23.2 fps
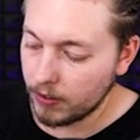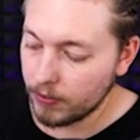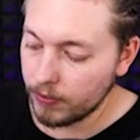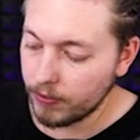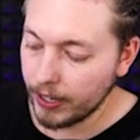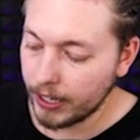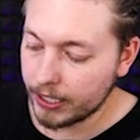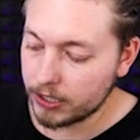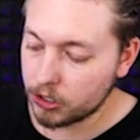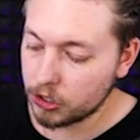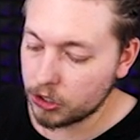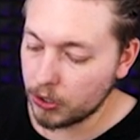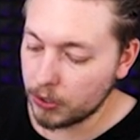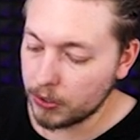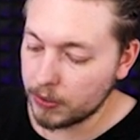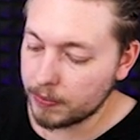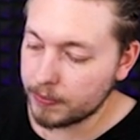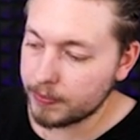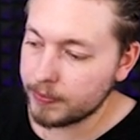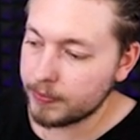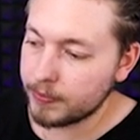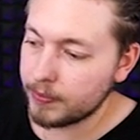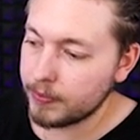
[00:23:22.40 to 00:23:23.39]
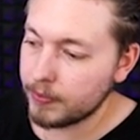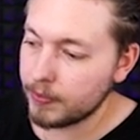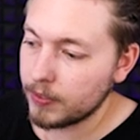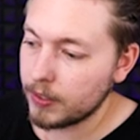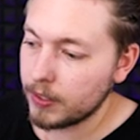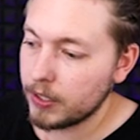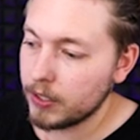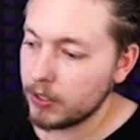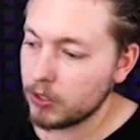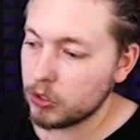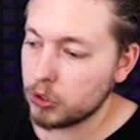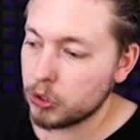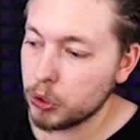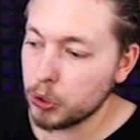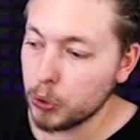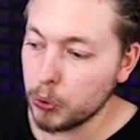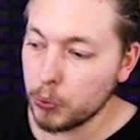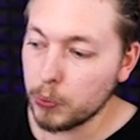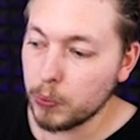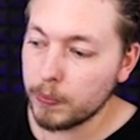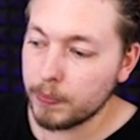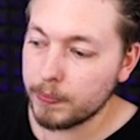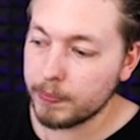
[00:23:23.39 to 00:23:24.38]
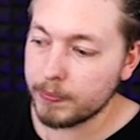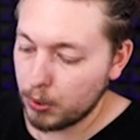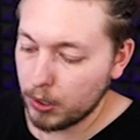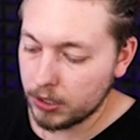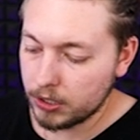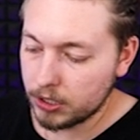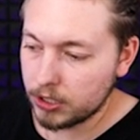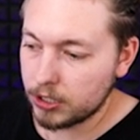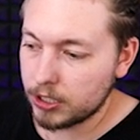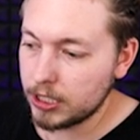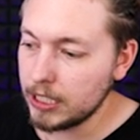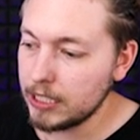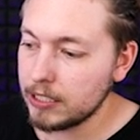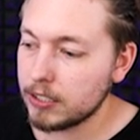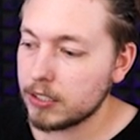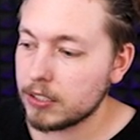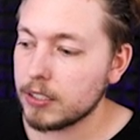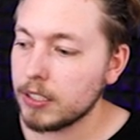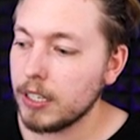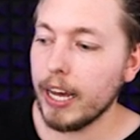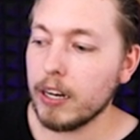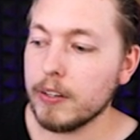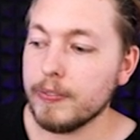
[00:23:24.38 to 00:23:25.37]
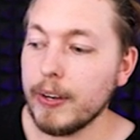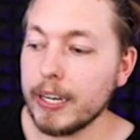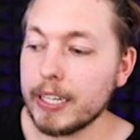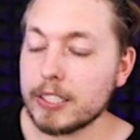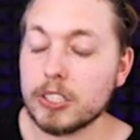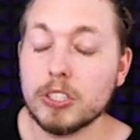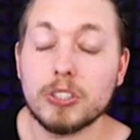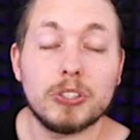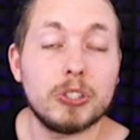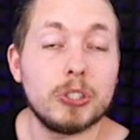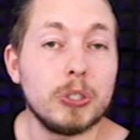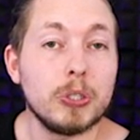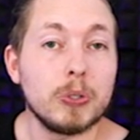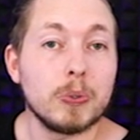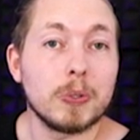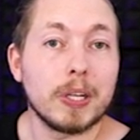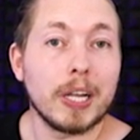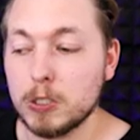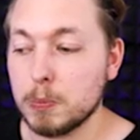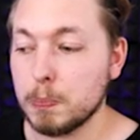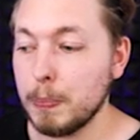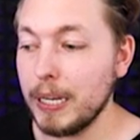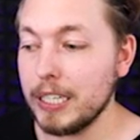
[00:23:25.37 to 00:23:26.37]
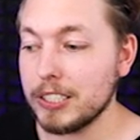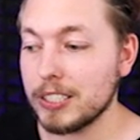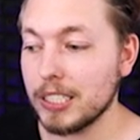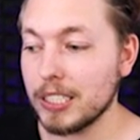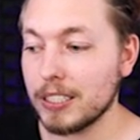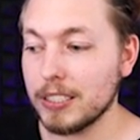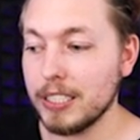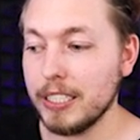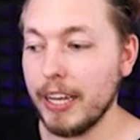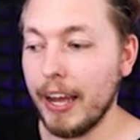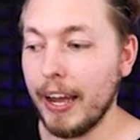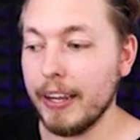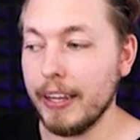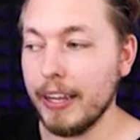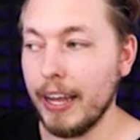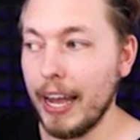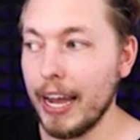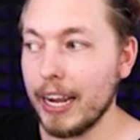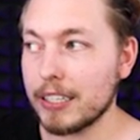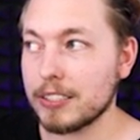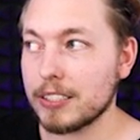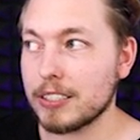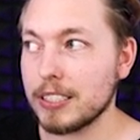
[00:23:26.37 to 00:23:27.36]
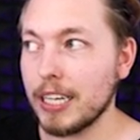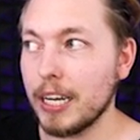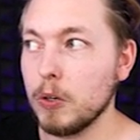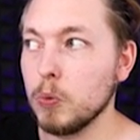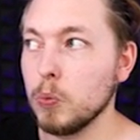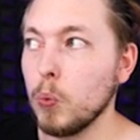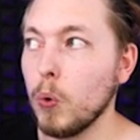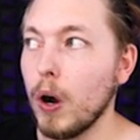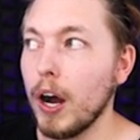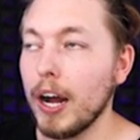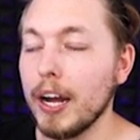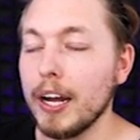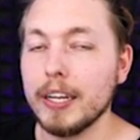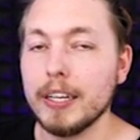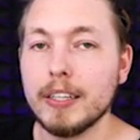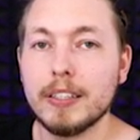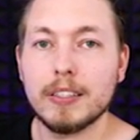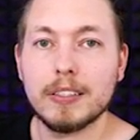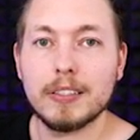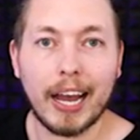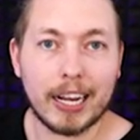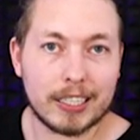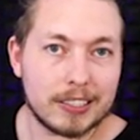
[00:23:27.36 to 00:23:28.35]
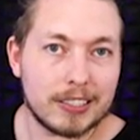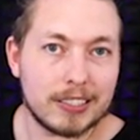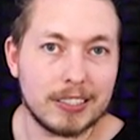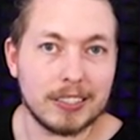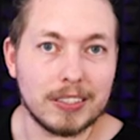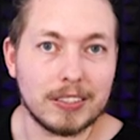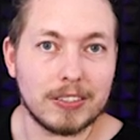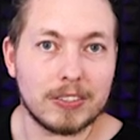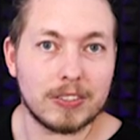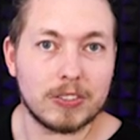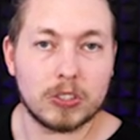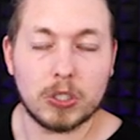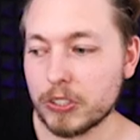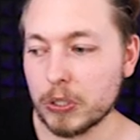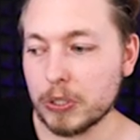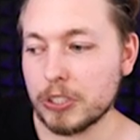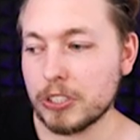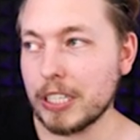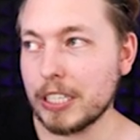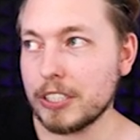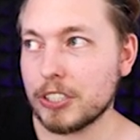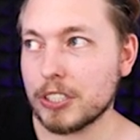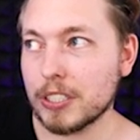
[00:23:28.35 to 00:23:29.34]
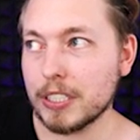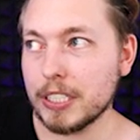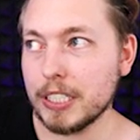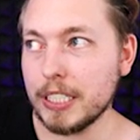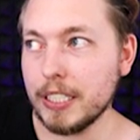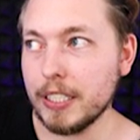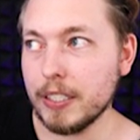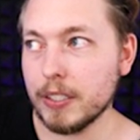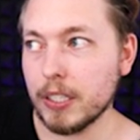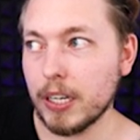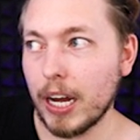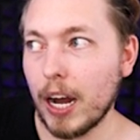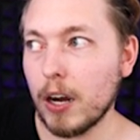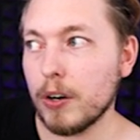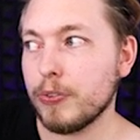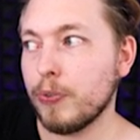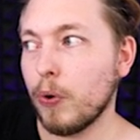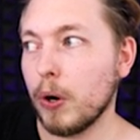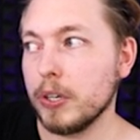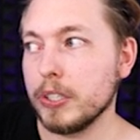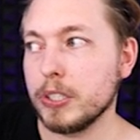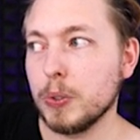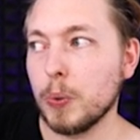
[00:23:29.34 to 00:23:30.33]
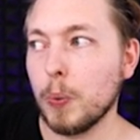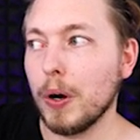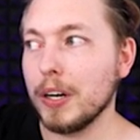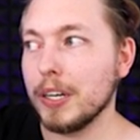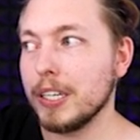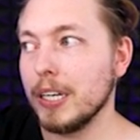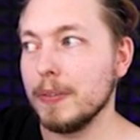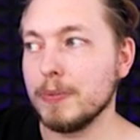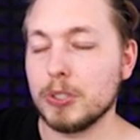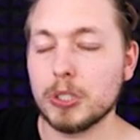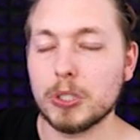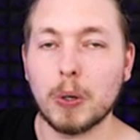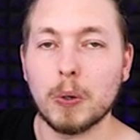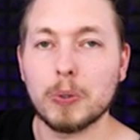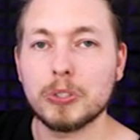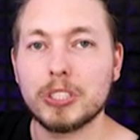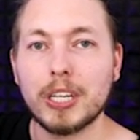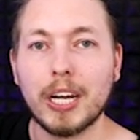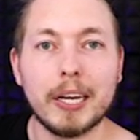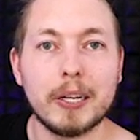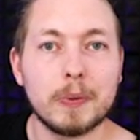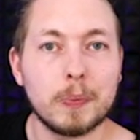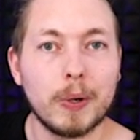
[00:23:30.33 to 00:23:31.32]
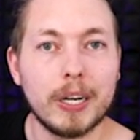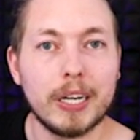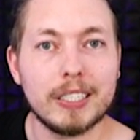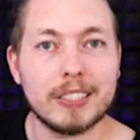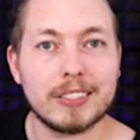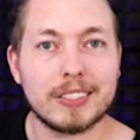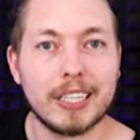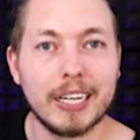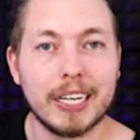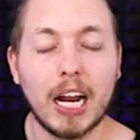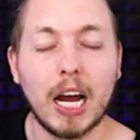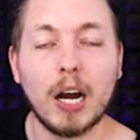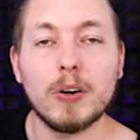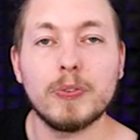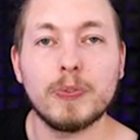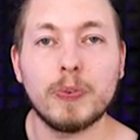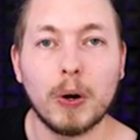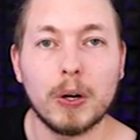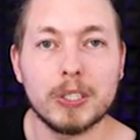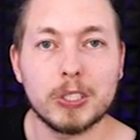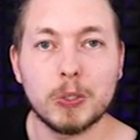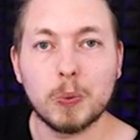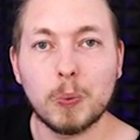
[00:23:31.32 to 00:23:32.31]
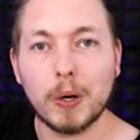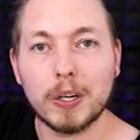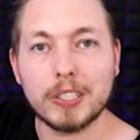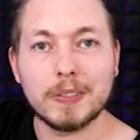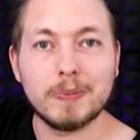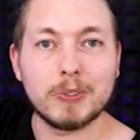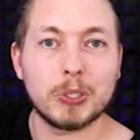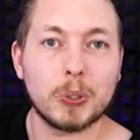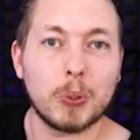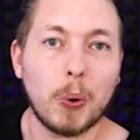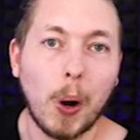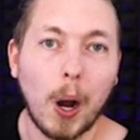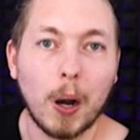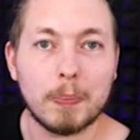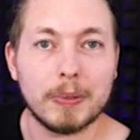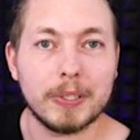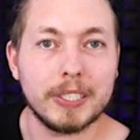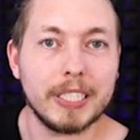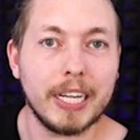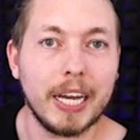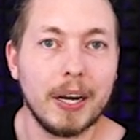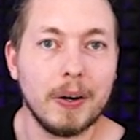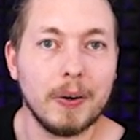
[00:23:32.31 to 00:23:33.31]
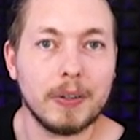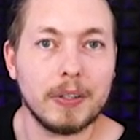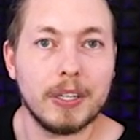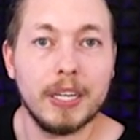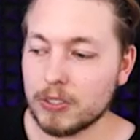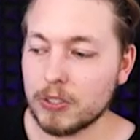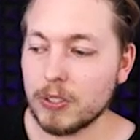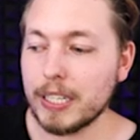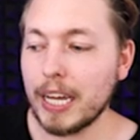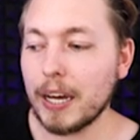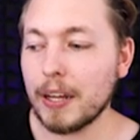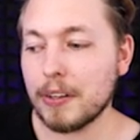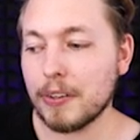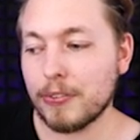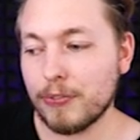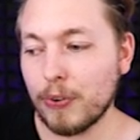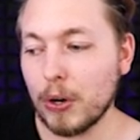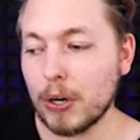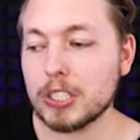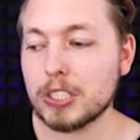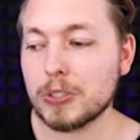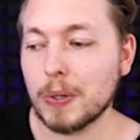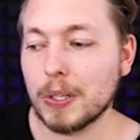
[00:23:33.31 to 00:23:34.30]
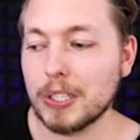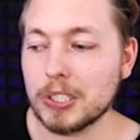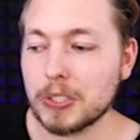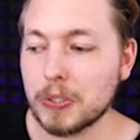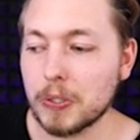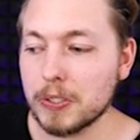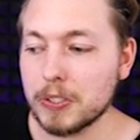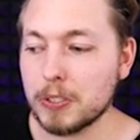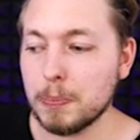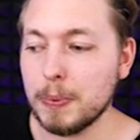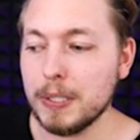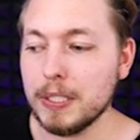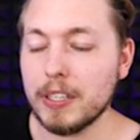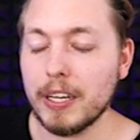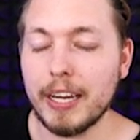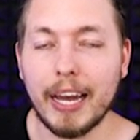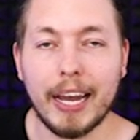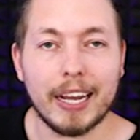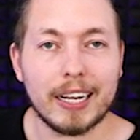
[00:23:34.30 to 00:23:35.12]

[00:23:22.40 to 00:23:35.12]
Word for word: vector two, parentheses, and a vector two is basically a X and Y axis. So essentially, how far do you want him to go sideways and how far do you want him to go up and down? So now the first one is going to be the